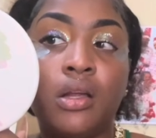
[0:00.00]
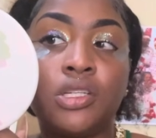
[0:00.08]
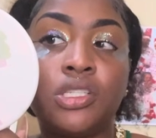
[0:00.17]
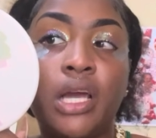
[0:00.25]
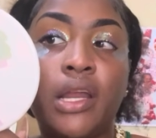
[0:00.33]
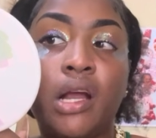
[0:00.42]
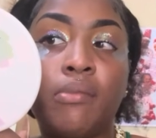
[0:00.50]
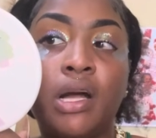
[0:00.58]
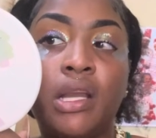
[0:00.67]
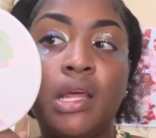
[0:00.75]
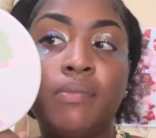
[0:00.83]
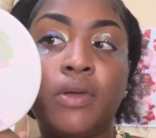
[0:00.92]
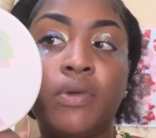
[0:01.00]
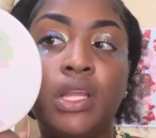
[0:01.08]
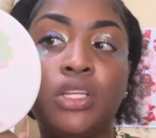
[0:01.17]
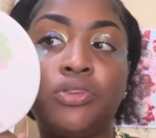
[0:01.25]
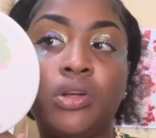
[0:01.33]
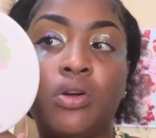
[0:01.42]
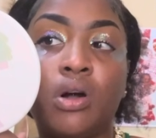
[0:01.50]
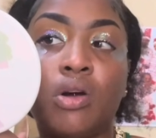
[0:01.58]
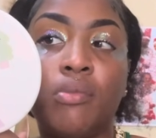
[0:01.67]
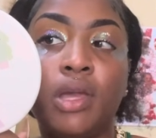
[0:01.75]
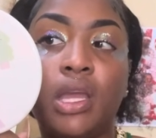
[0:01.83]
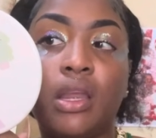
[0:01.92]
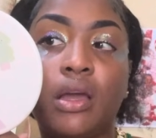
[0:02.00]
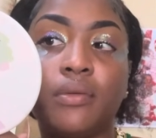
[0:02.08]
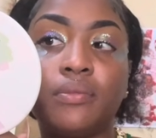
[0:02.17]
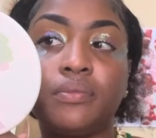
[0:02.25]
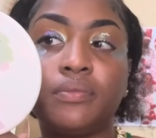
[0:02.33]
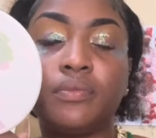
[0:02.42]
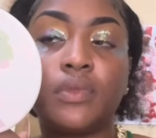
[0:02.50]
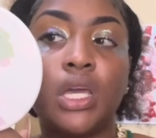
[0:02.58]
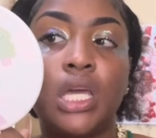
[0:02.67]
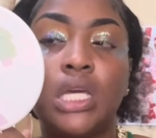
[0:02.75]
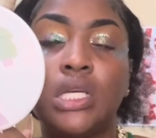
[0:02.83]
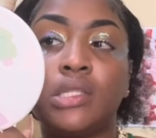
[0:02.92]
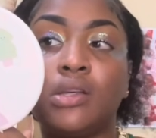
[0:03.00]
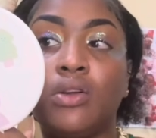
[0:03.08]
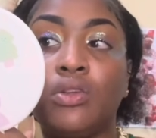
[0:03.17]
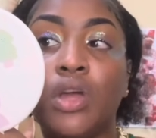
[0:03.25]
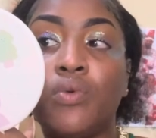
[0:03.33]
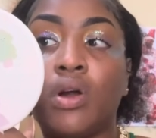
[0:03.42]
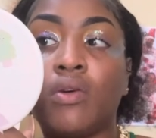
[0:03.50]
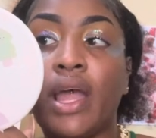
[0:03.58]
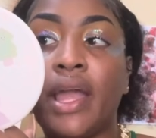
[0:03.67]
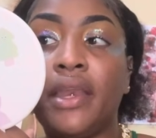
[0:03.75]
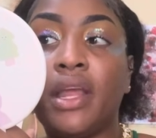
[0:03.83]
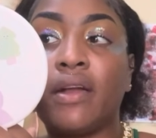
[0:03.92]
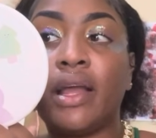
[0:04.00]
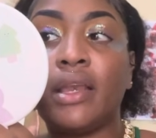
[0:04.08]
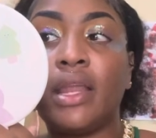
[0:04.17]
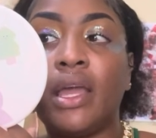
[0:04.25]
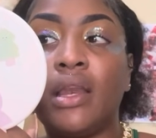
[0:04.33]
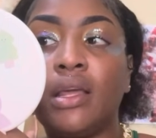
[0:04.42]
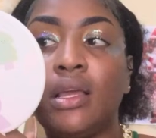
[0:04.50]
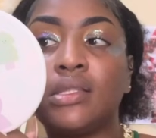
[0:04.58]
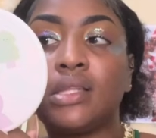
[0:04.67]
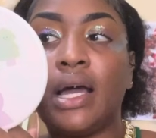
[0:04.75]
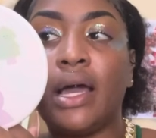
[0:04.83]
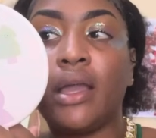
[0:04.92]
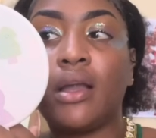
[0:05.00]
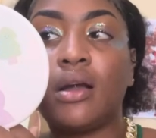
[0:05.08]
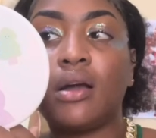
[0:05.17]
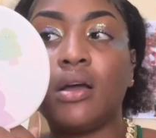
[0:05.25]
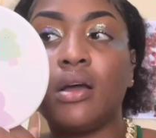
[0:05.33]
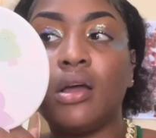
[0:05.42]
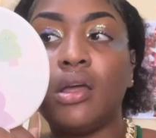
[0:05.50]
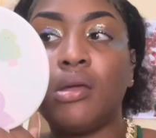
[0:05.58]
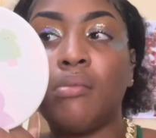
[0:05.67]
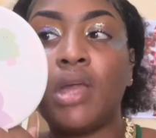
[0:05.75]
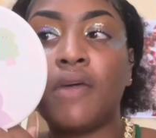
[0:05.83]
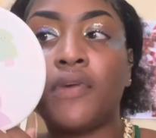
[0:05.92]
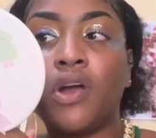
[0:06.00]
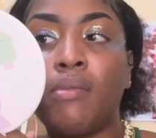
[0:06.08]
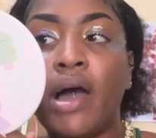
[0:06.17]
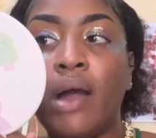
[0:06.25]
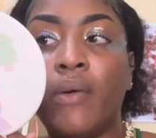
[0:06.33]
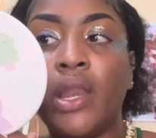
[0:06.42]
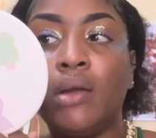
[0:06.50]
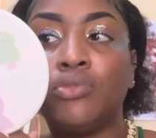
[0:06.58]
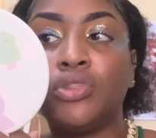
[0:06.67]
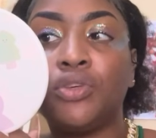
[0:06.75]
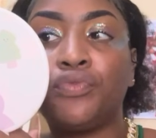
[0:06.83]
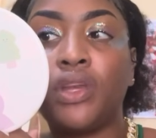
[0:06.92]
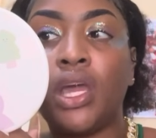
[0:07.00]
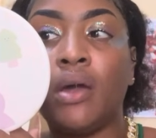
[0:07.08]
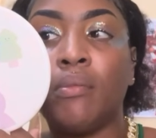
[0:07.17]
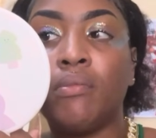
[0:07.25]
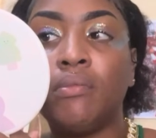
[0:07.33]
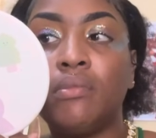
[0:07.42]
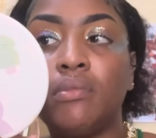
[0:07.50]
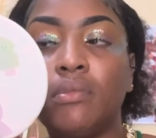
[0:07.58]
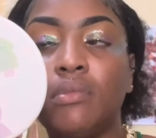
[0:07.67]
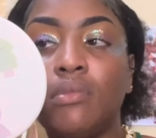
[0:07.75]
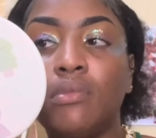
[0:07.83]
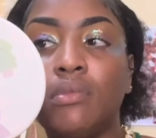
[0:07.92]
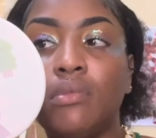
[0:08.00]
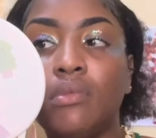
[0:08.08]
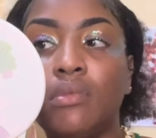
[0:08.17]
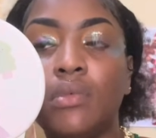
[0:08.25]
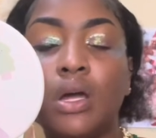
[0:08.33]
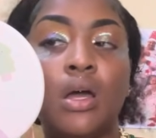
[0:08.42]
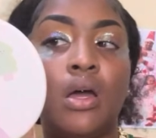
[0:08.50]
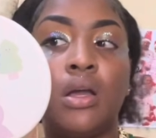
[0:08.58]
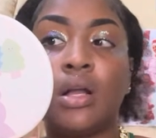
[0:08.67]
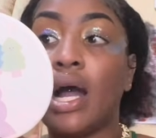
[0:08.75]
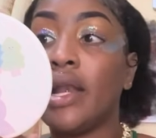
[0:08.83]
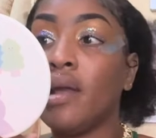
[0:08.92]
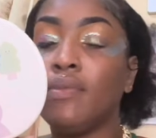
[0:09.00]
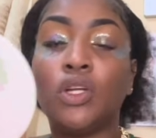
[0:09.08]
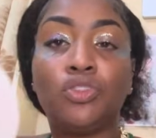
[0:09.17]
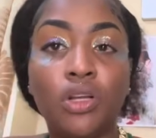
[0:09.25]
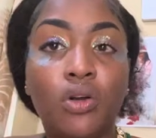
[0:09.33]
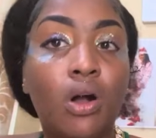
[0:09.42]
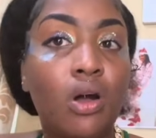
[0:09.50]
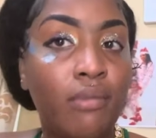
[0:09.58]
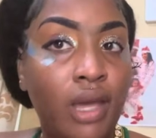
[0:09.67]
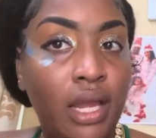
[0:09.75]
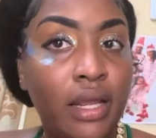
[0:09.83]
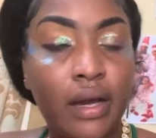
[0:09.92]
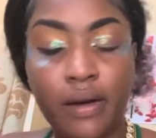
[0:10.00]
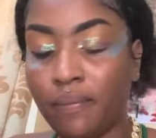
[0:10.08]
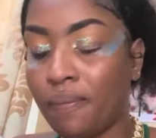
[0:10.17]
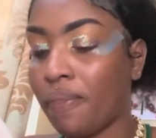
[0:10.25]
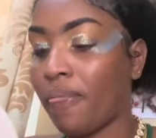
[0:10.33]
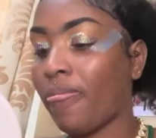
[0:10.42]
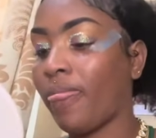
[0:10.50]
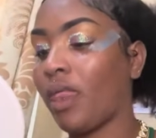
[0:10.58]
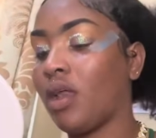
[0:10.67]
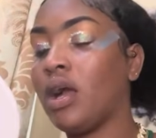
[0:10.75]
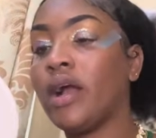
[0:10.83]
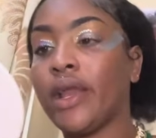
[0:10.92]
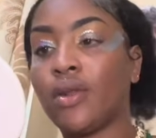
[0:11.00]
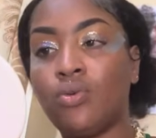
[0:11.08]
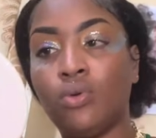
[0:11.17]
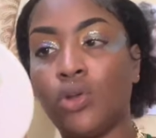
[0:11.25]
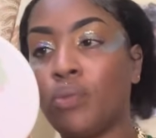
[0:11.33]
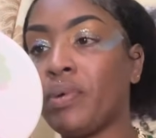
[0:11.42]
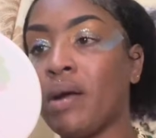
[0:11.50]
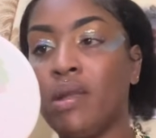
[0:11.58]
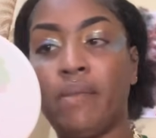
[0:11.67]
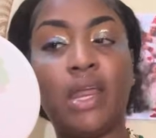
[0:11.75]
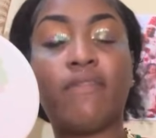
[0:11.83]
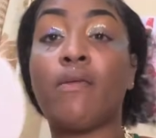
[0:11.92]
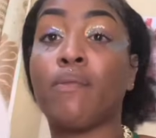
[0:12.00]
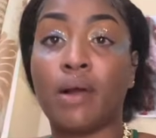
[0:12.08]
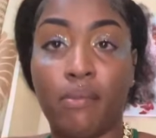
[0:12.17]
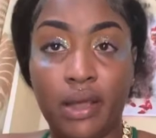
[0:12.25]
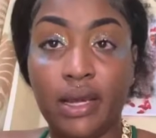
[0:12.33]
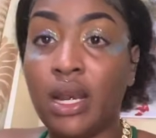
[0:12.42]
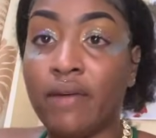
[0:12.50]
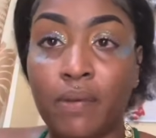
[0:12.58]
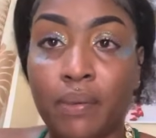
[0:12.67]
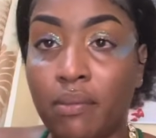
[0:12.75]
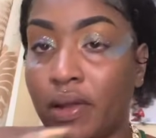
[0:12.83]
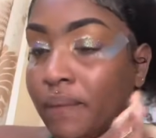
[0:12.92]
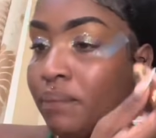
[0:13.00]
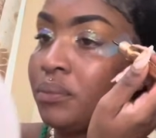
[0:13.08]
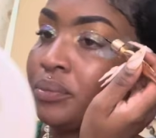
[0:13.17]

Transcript: She and her man, them not really drink Cocomania. So, you know, right there and then, it's like, me have to go buy with them drink for them. Because them not drink Cocomania. All right, cool, no problem. I didn't have a problem. I didn't have a problem.